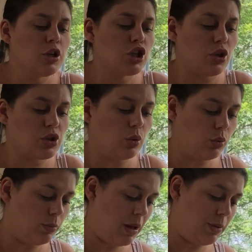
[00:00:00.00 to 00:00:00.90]
she
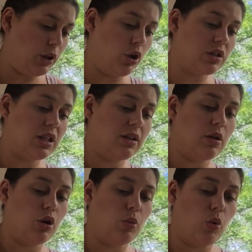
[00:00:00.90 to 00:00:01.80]
also maybe looked at
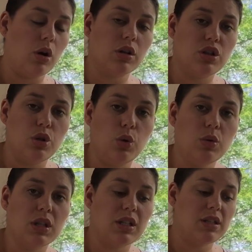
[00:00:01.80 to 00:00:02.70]
her work too
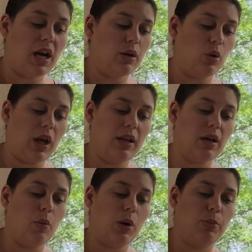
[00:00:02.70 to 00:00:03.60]
to decide, okay,
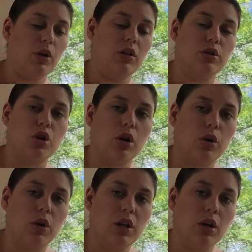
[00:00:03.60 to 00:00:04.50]
I want to put a little
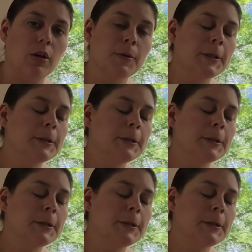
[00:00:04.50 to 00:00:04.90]
darker here.